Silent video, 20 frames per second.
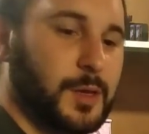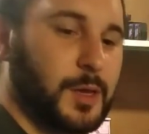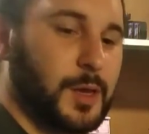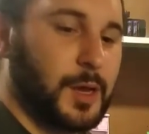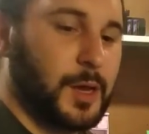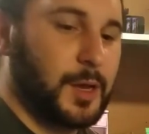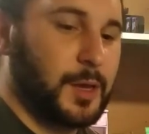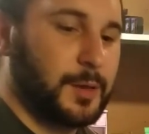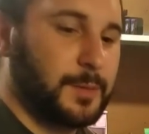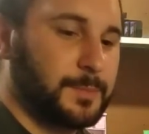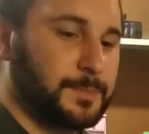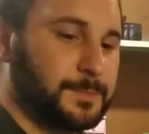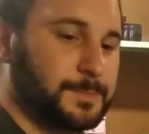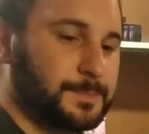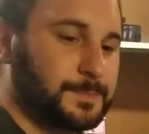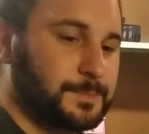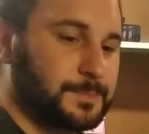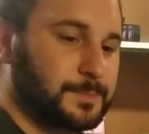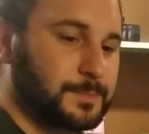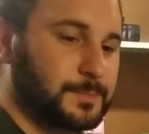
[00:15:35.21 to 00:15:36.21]
Um,
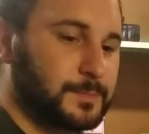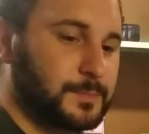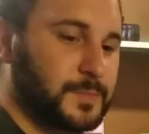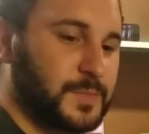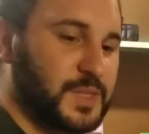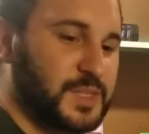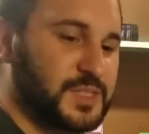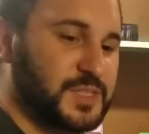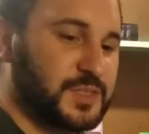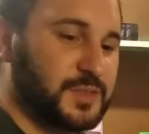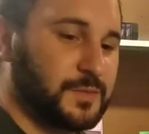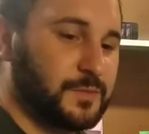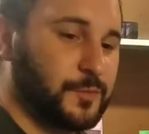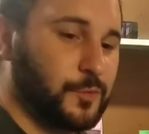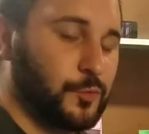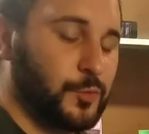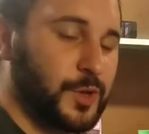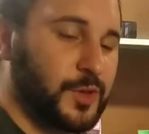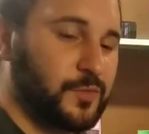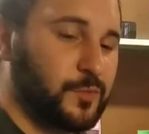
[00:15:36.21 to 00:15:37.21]
this is a
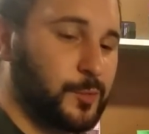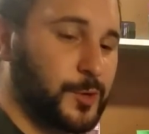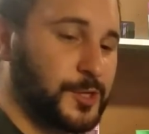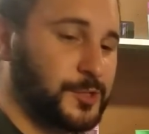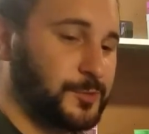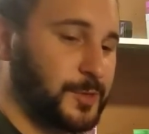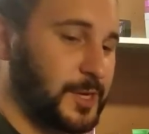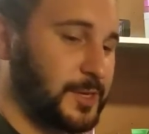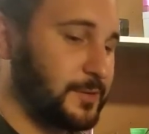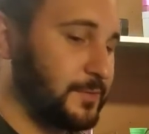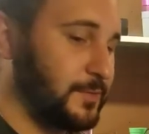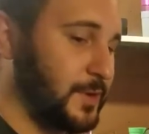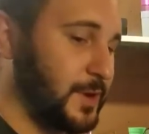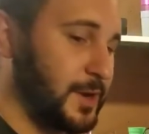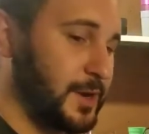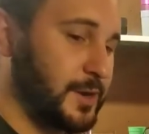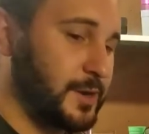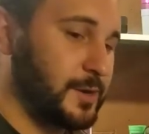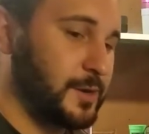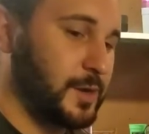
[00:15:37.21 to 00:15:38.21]
full wave bridge
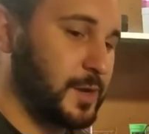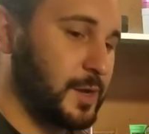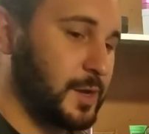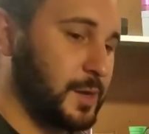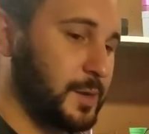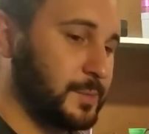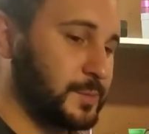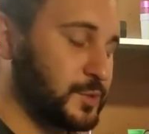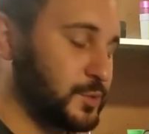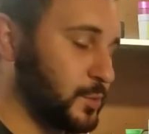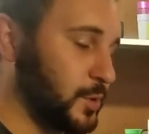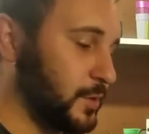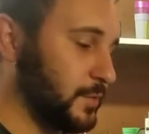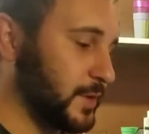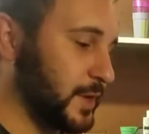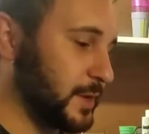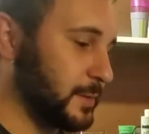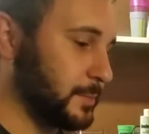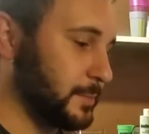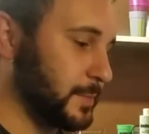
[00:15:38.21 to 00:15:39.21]
rectifier, um, 12
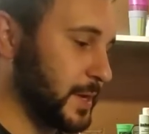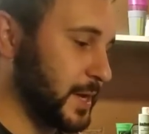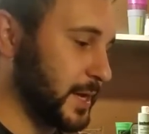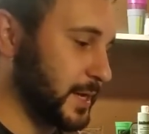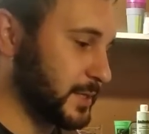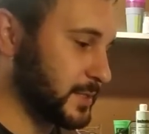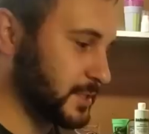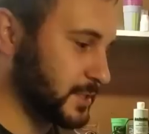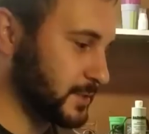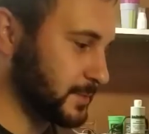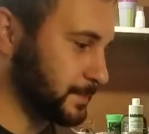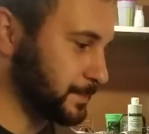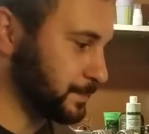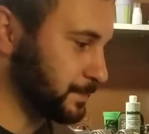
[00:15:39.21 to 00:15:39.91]
amp max.